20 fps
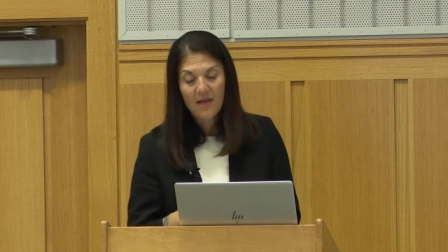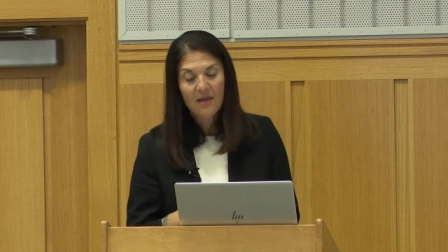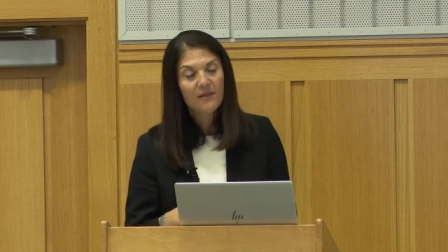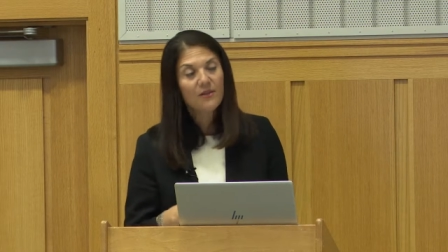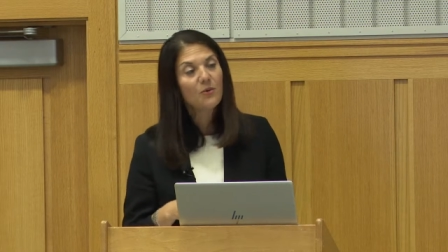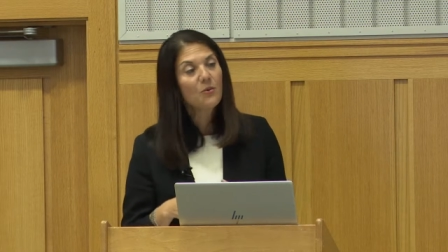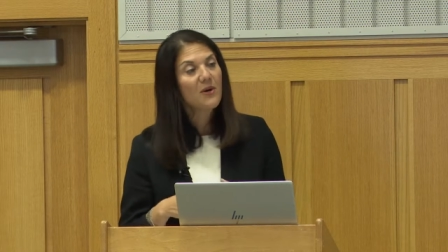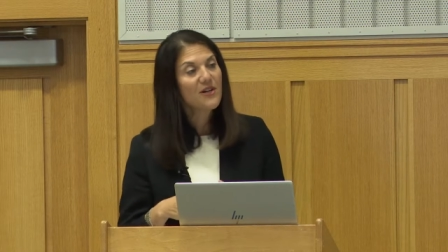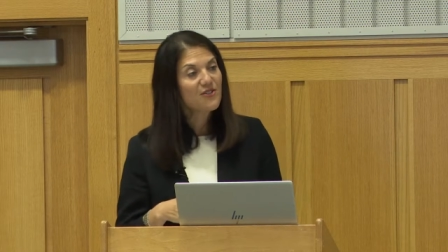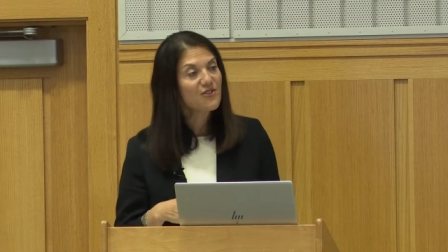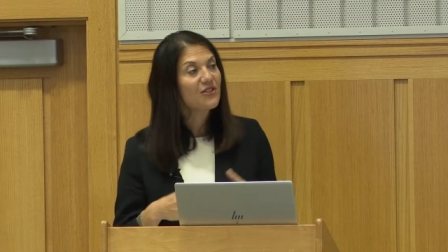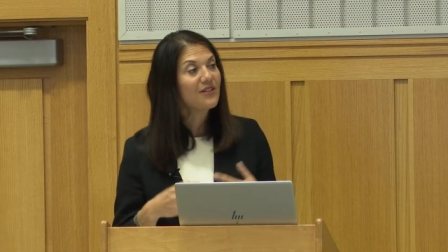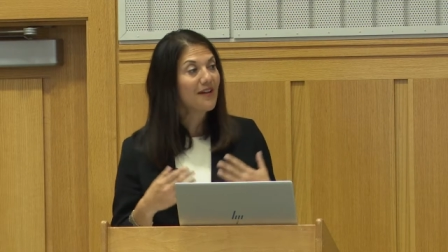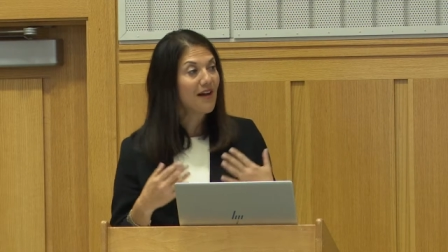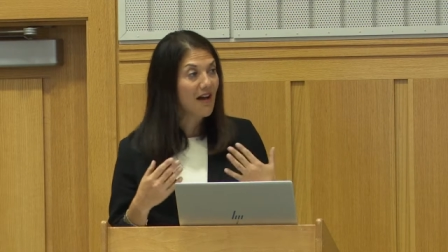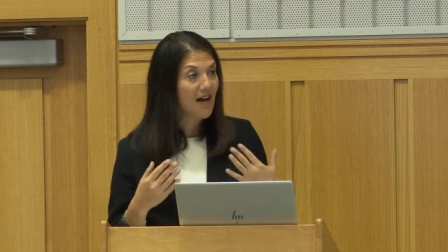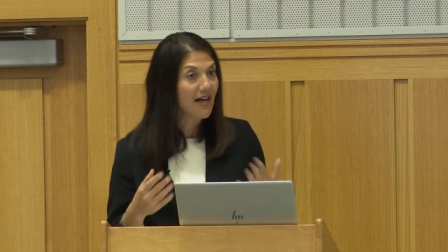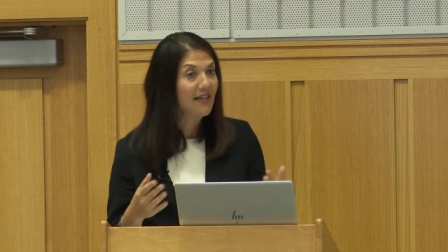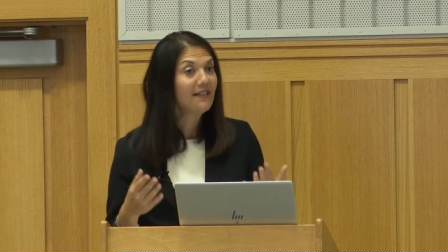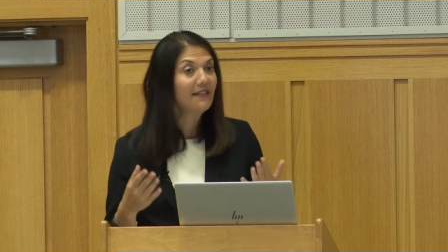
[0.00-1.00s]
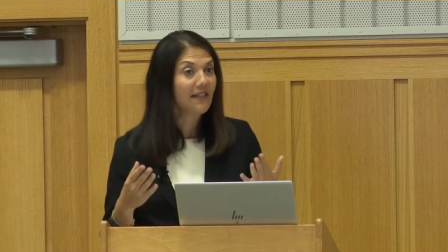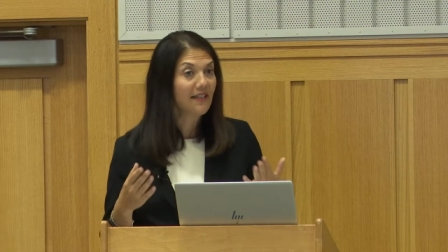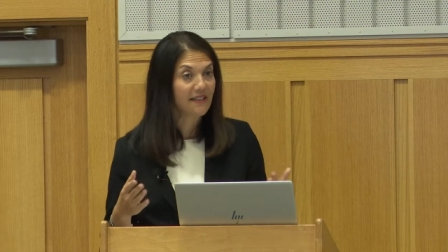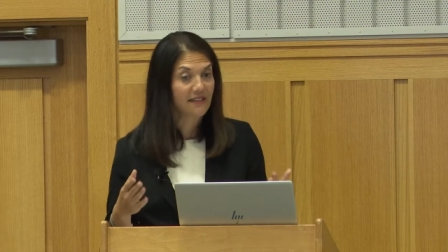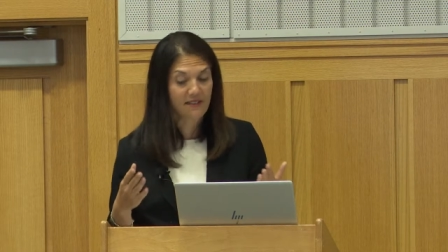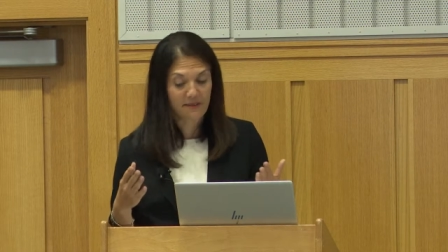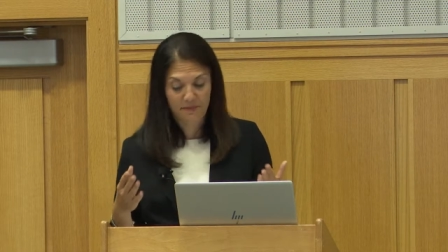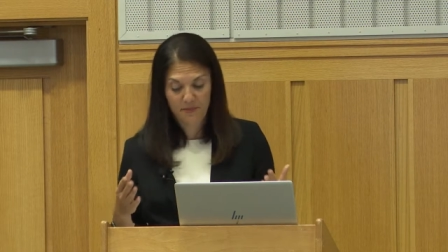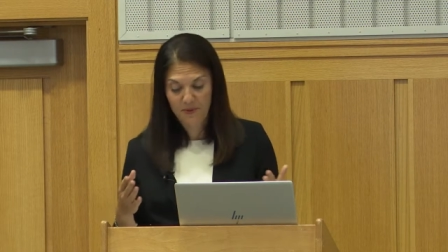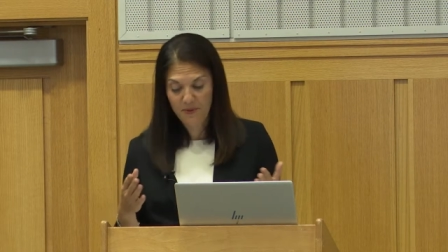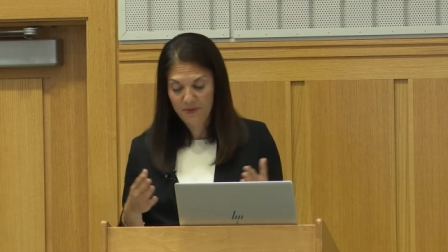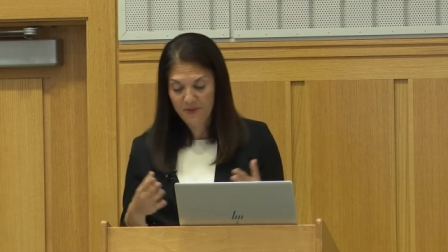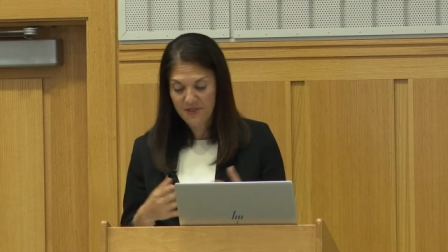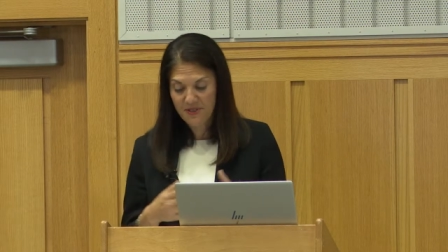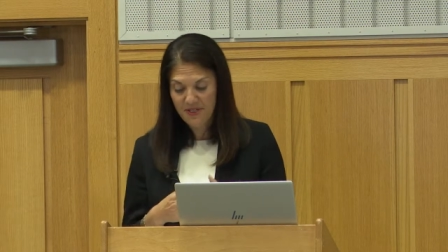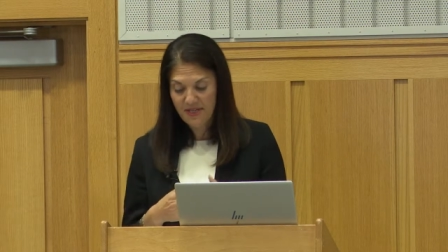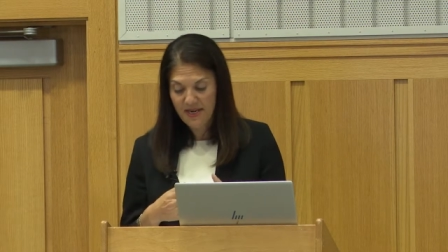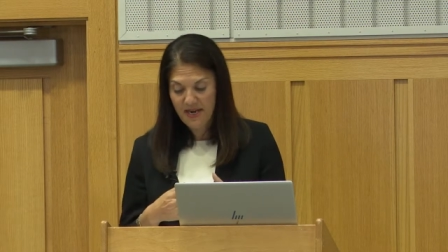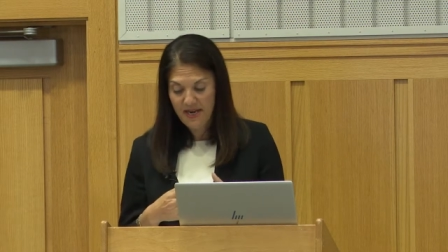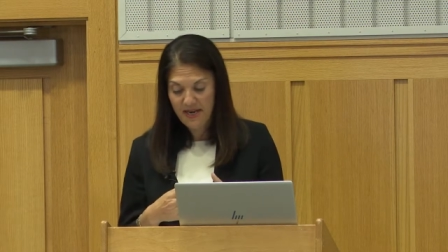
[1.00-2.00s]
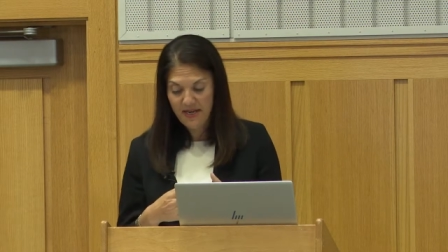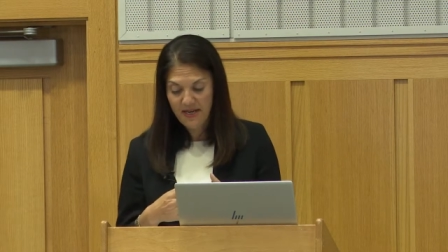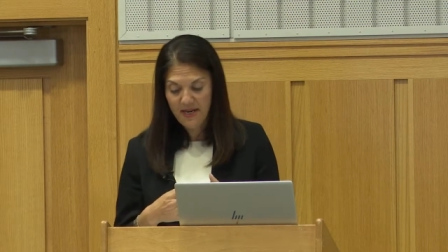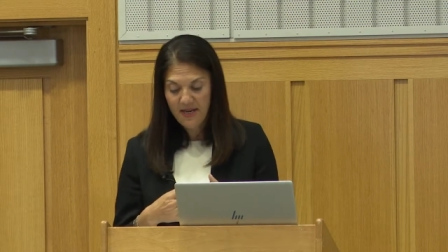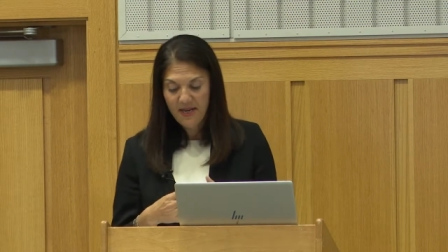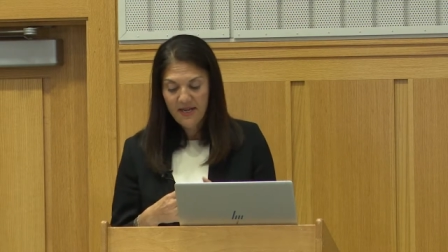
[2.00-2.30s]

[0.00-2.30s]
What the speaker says: The question I'd like to pose today